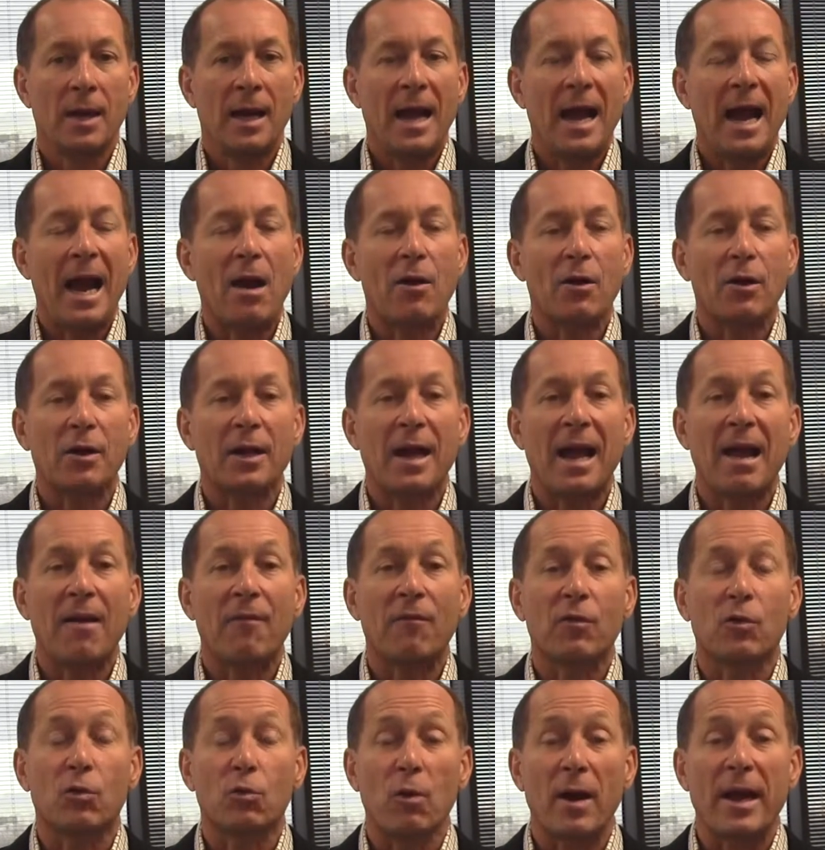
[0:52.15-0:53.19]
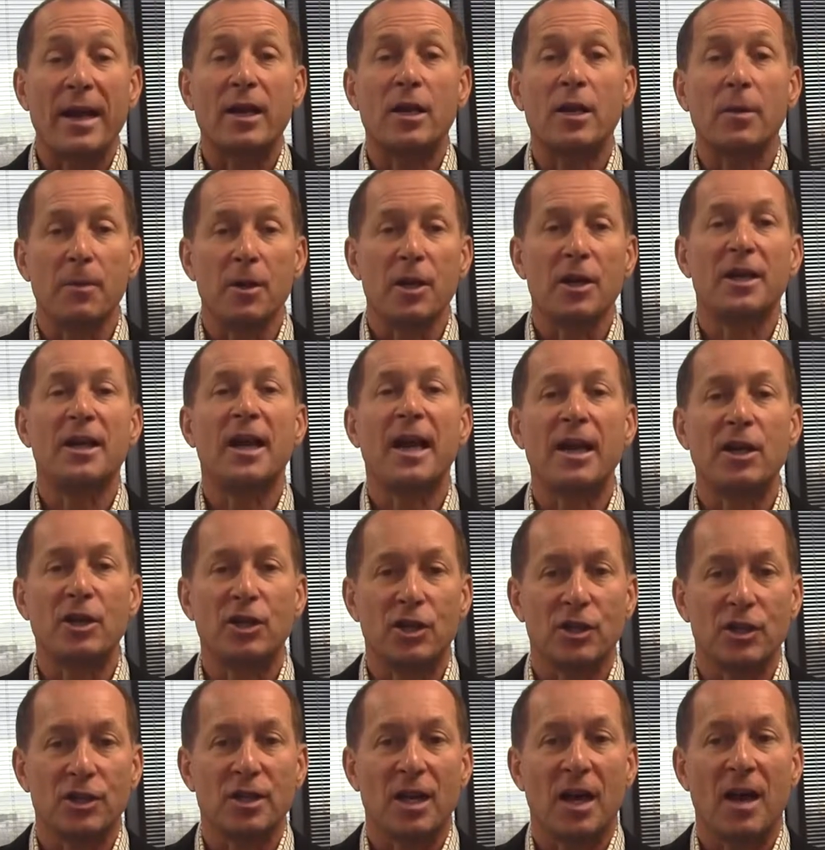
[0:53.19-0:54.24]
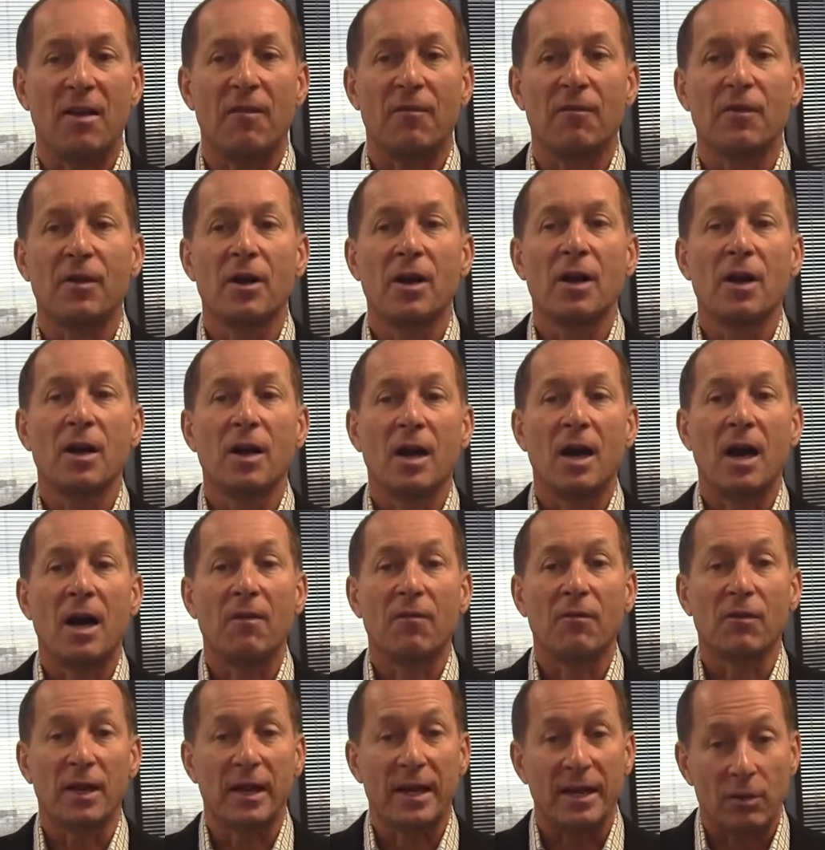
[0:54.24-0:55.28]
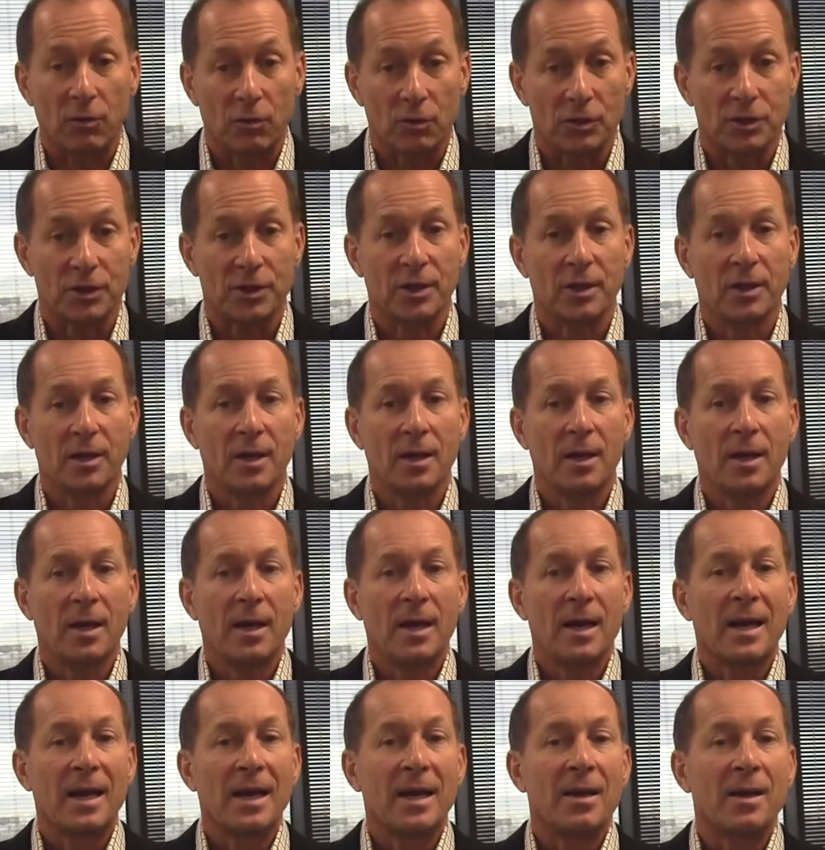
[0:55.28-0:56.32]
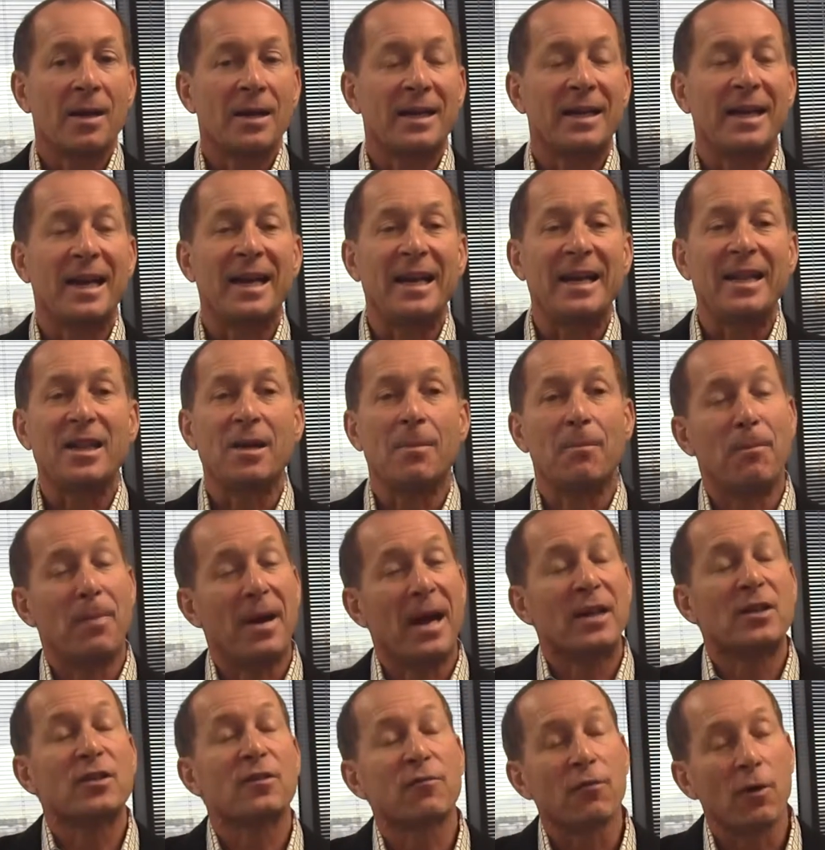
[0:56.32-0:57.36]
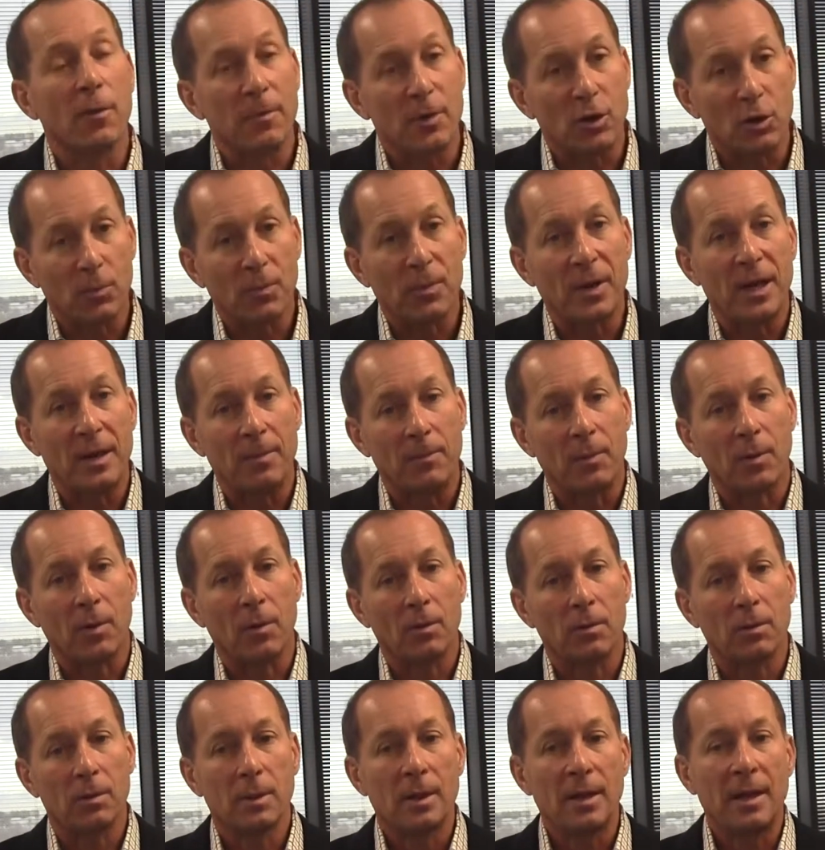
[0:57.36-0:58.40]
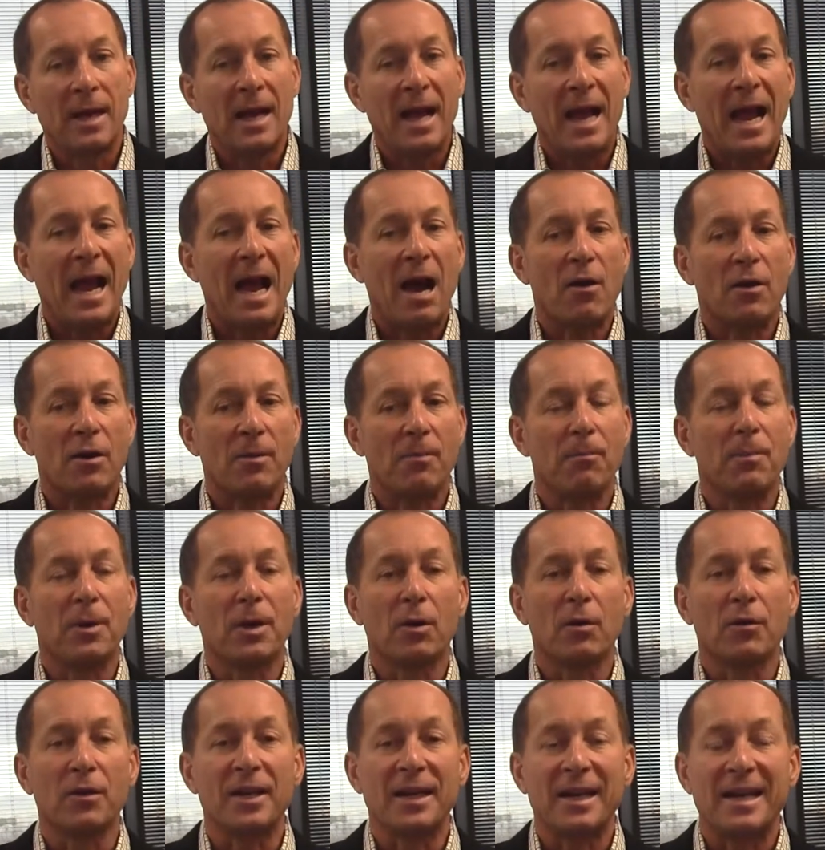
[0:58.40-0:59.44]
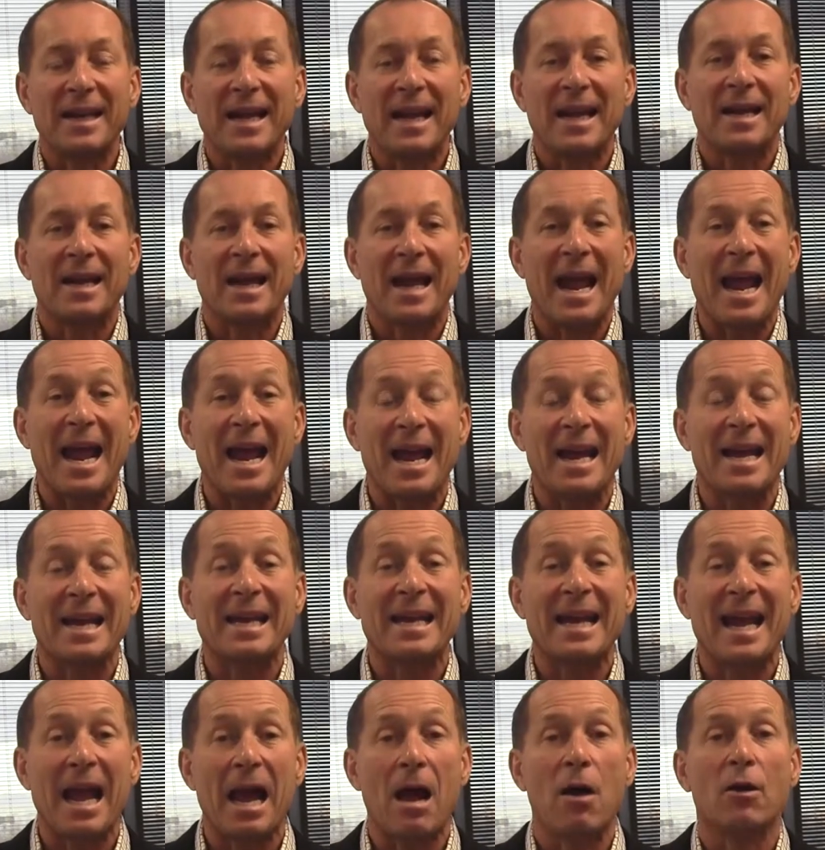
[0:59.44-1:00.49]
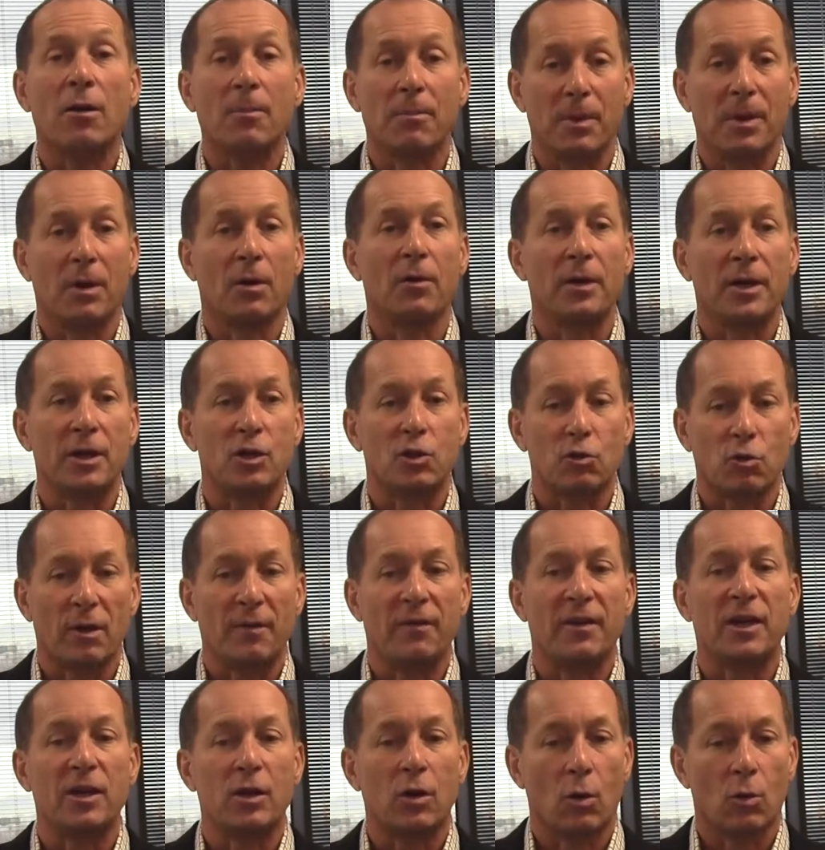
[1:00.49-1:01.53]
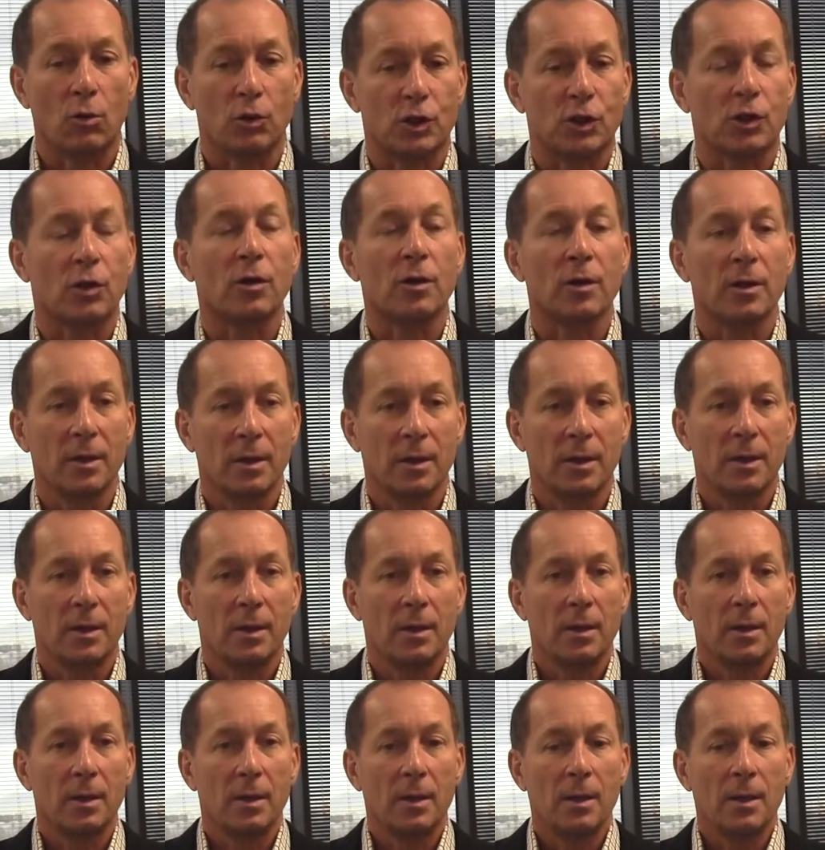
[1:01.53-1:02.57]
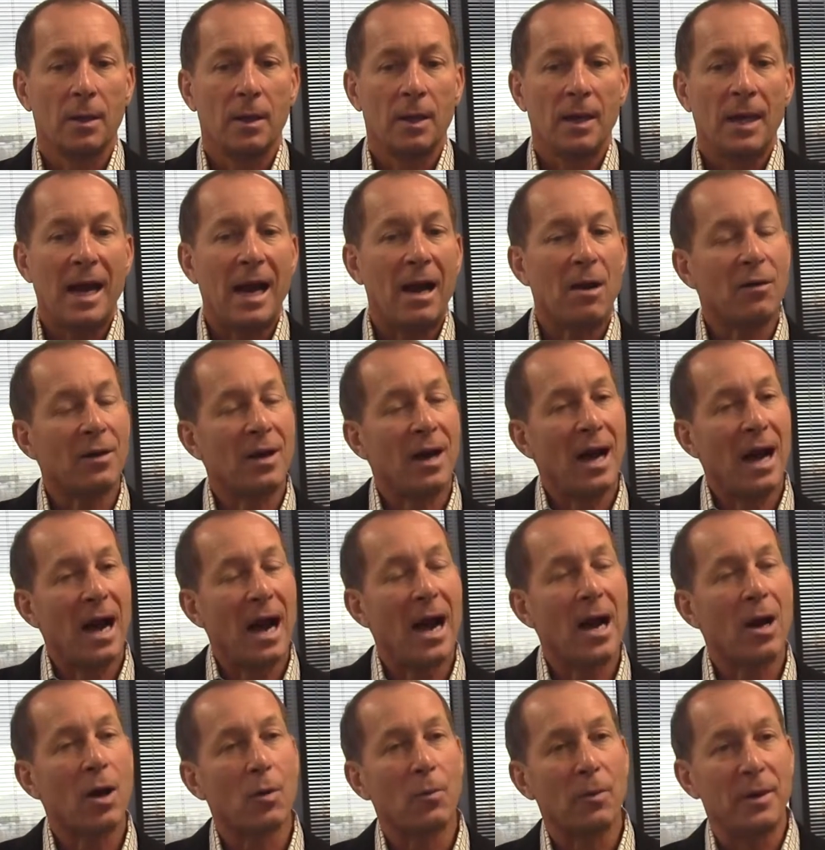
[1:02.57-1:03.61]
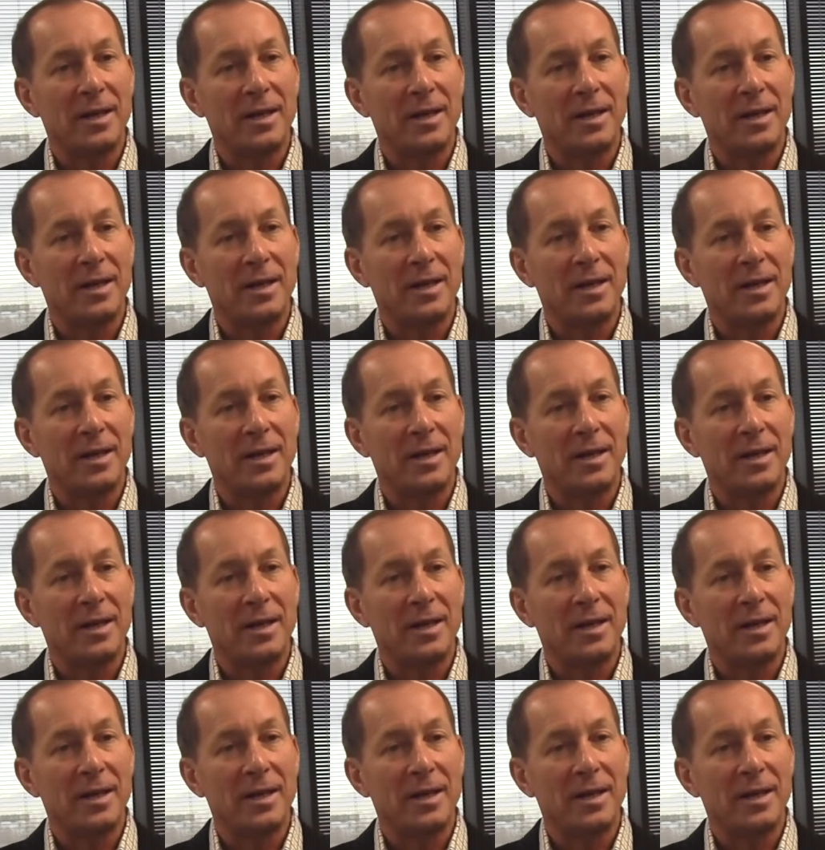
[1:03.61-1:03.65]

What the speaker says: how to have great communications of leaders, getting the best from your people, how to build an accountability-driven culture, how to hire,